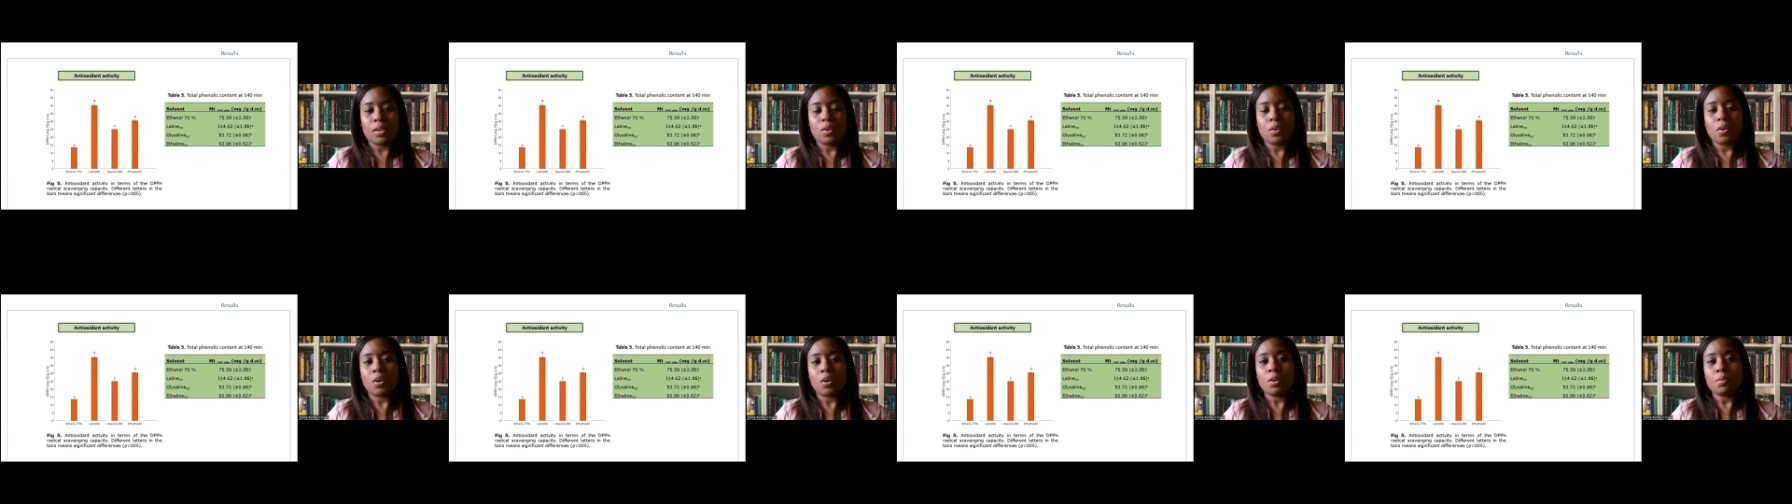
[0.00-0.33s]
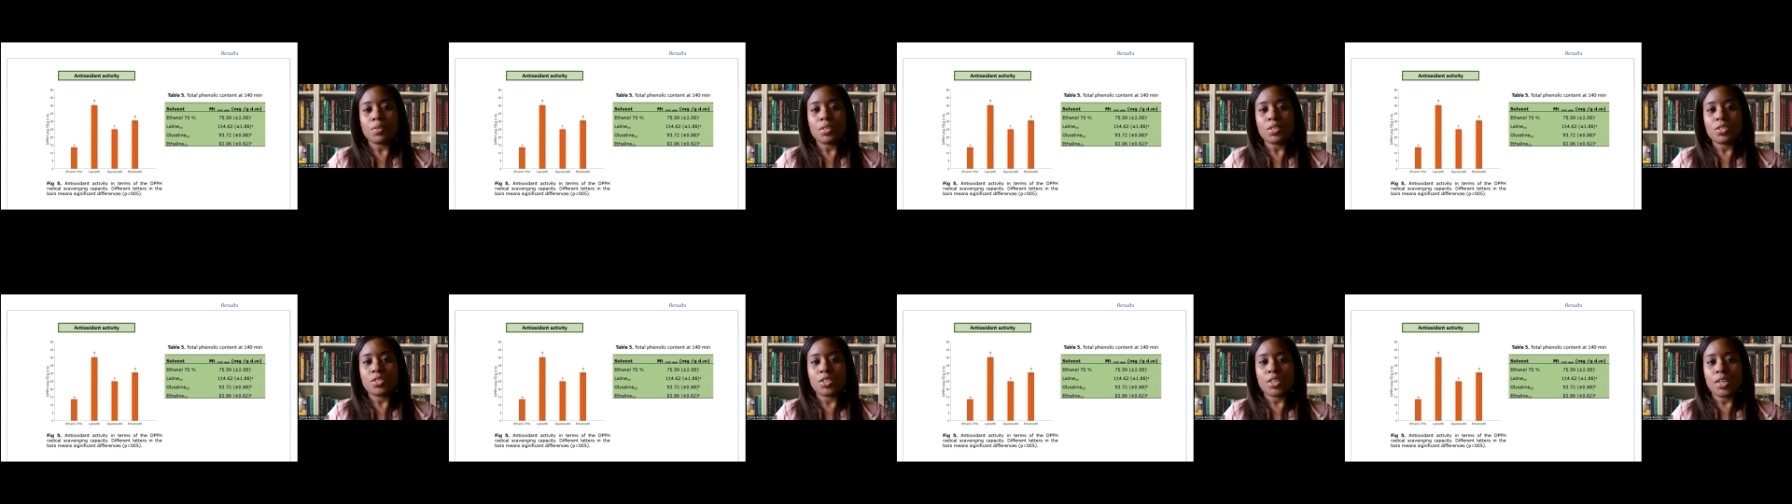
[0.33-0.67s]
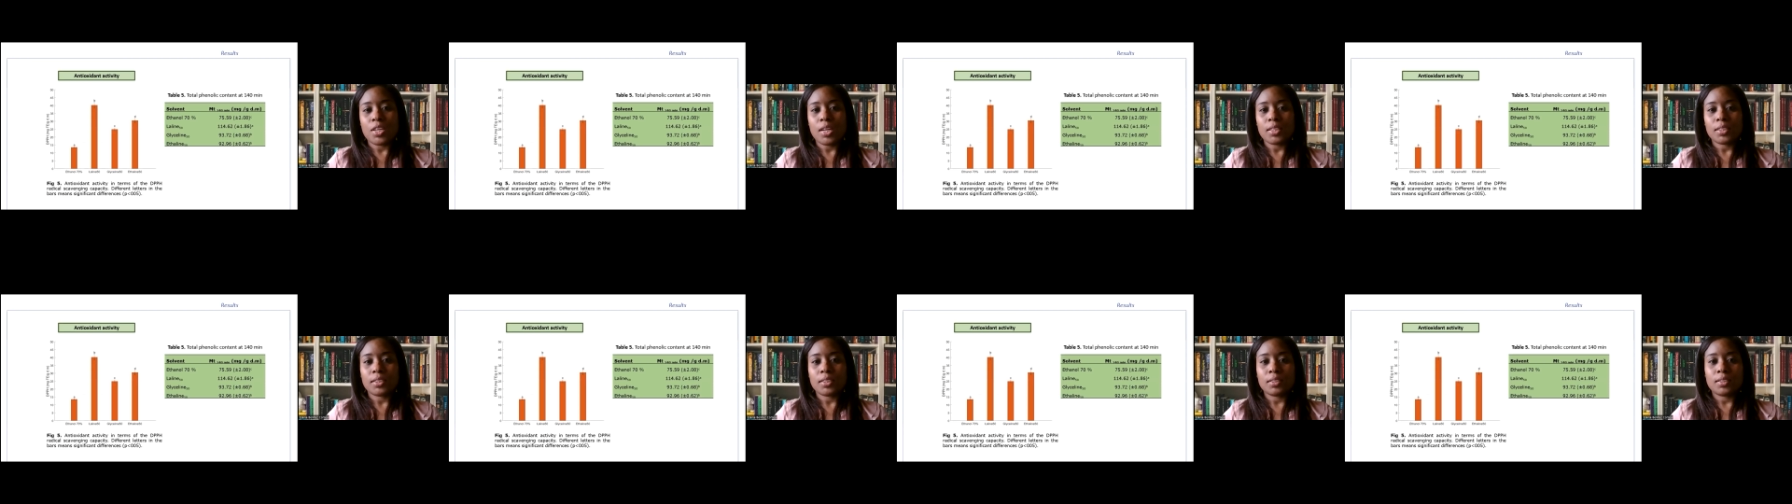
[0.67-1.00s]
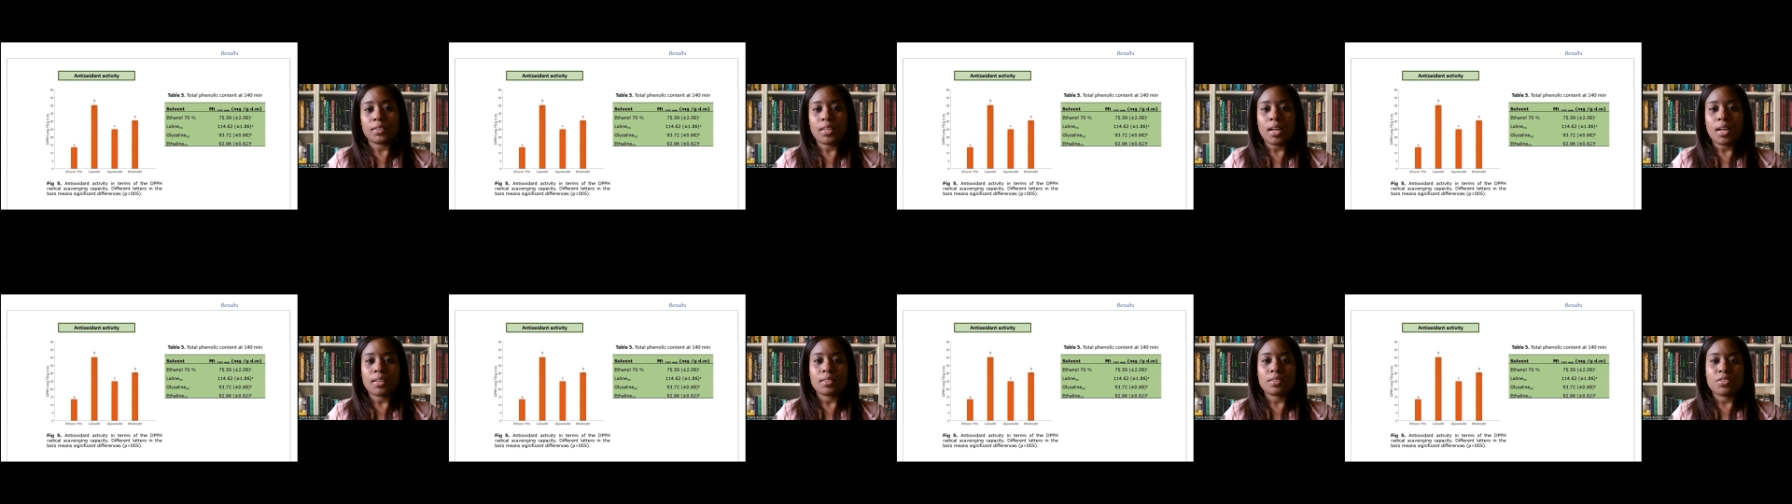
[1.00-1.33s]
cocoa bean shell
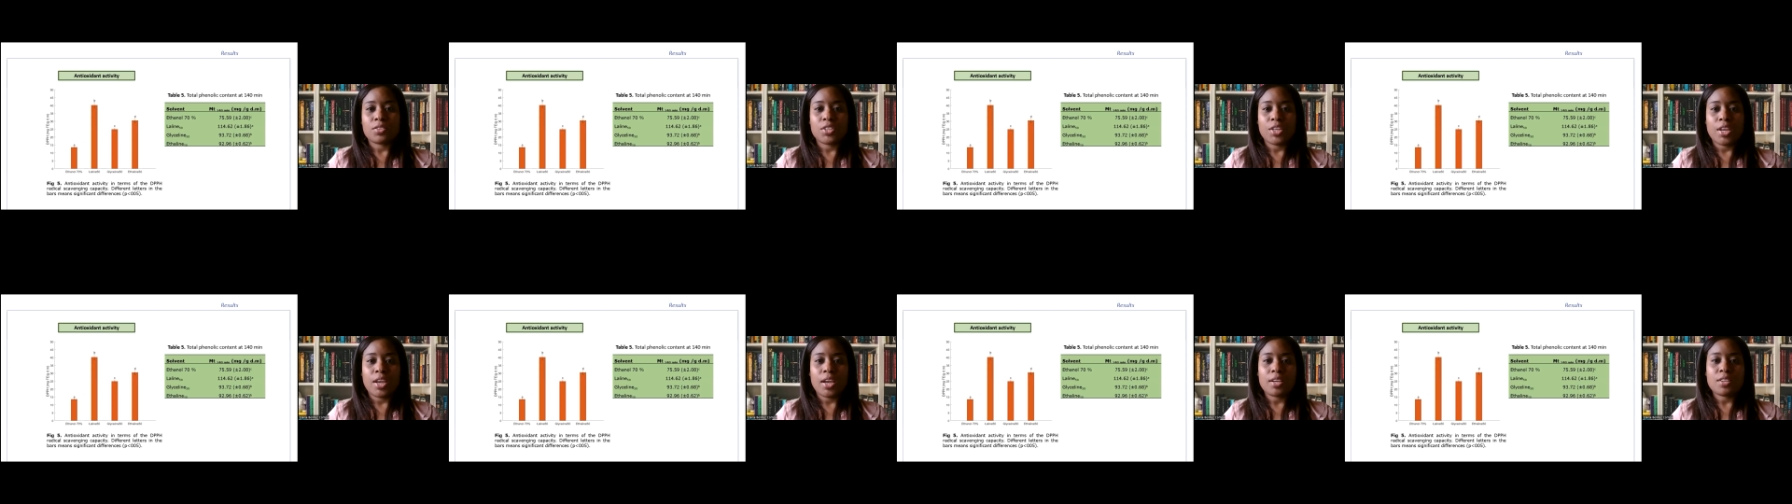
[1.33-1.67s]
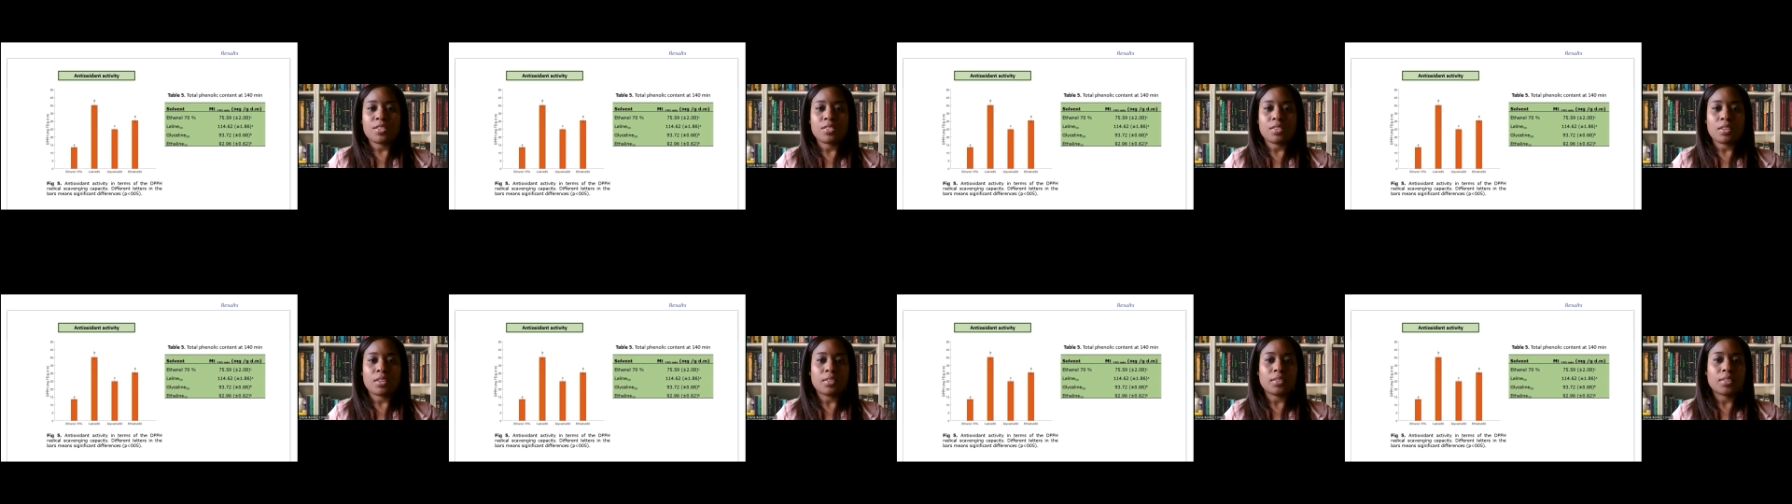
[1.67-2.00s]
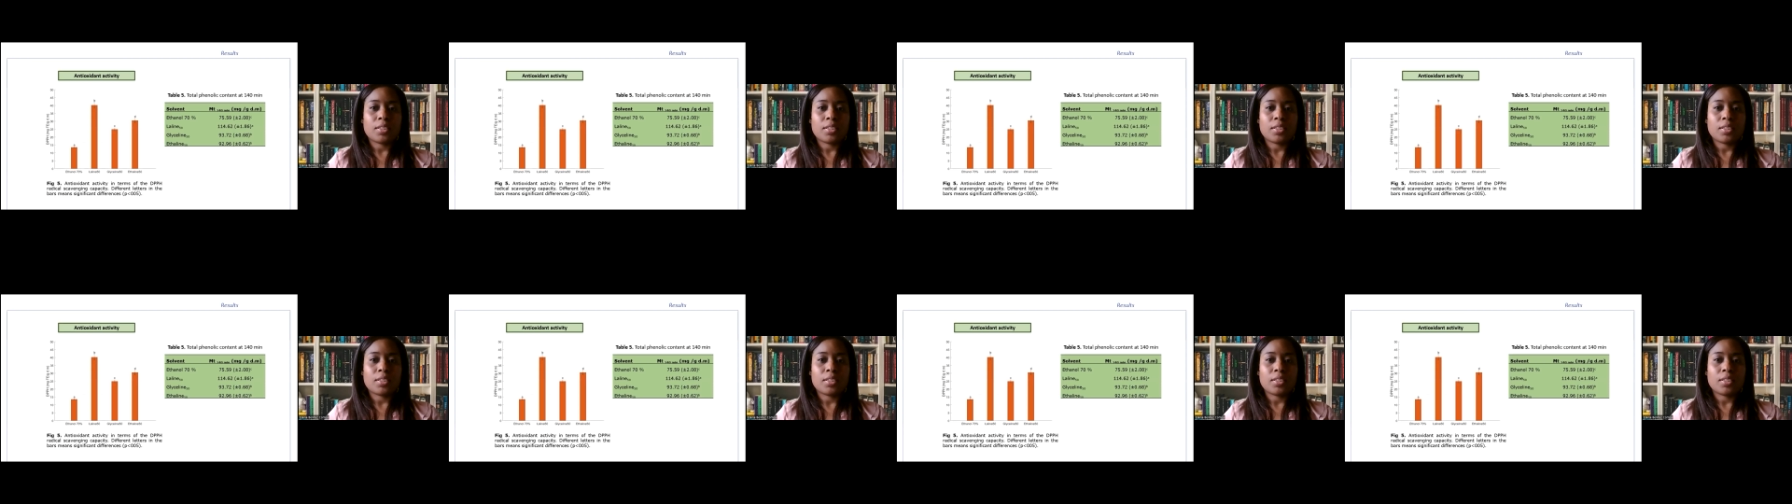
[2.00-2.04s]
extract changed